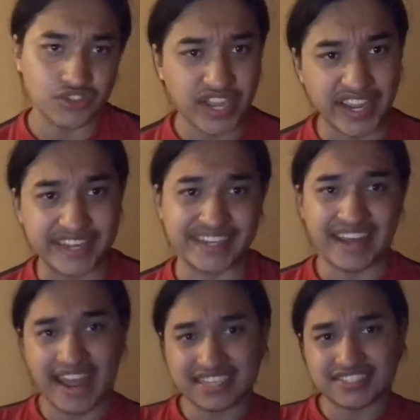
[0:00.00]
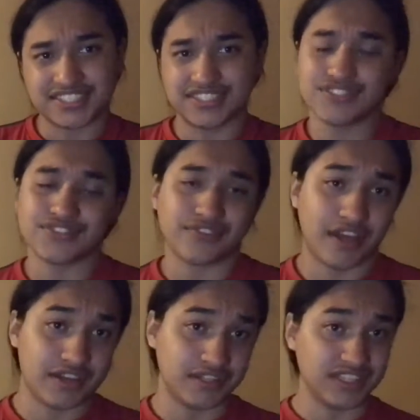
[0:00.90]
dragon dancers,
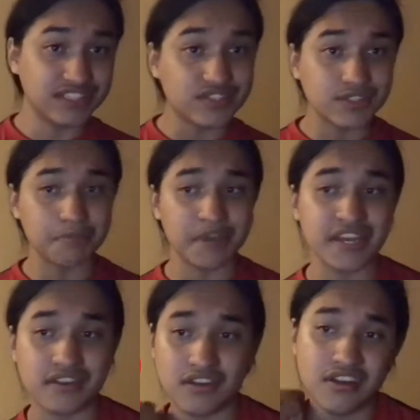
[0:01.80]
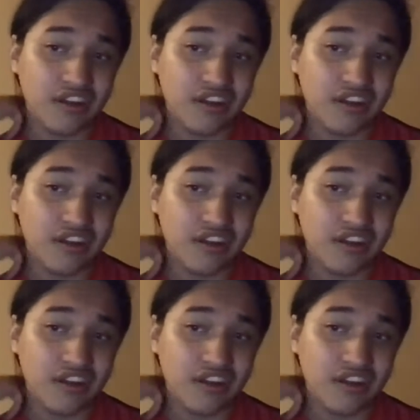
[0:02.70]
fire lizardmen,